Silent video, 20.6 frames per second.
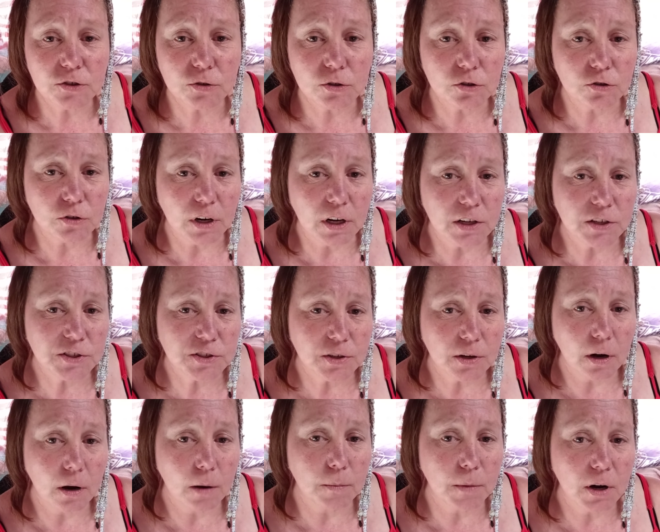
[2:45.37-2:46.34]
to address
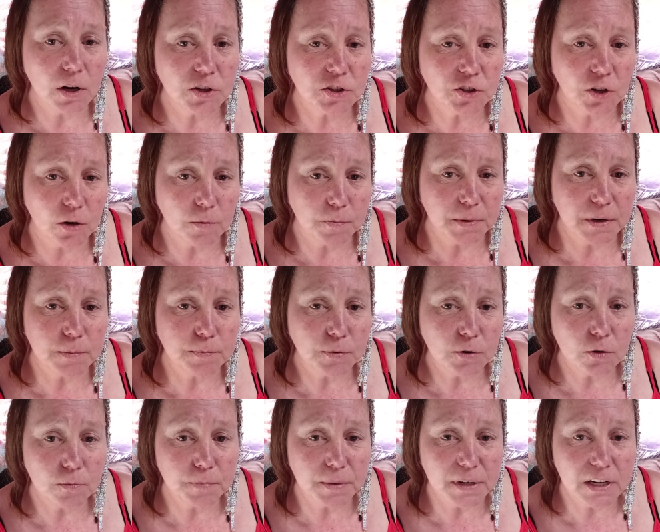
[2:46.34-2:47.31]
amongst our
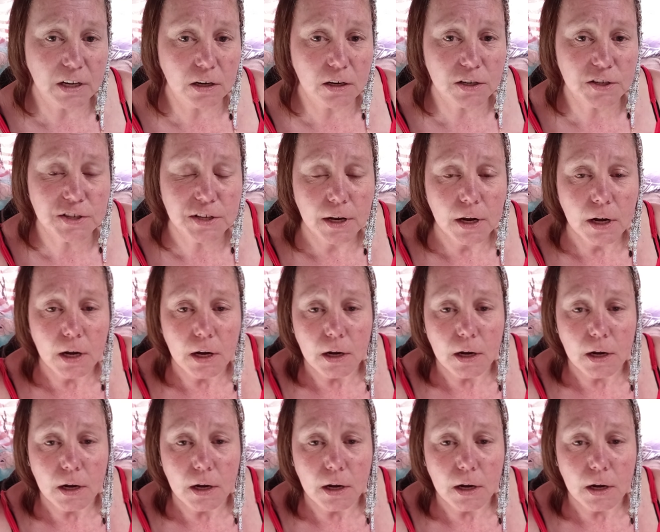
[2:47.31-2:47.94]
people because